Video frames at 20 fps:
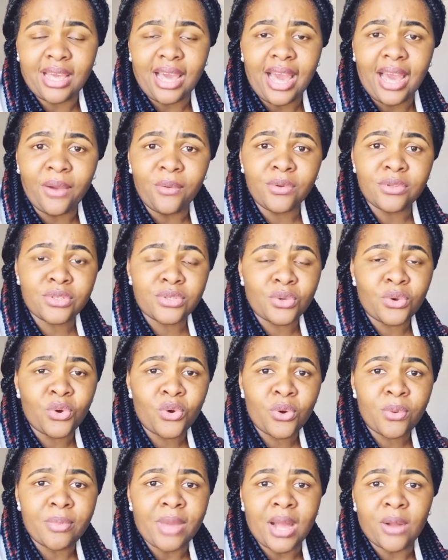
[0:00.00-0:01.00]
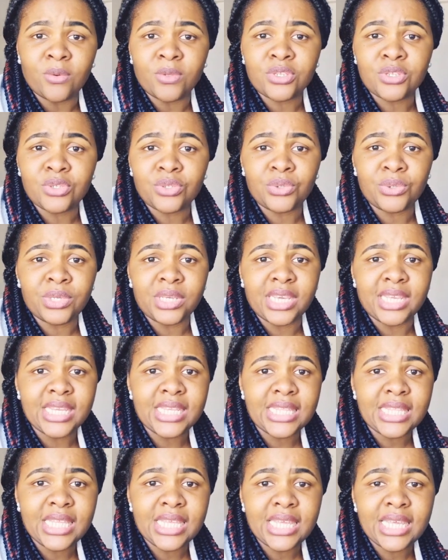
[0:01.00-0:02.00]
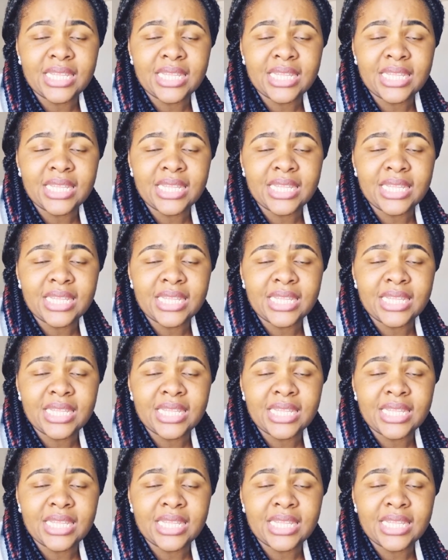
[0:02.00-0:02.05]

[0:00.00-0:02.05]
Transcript: I was home, I wasn't doing anything.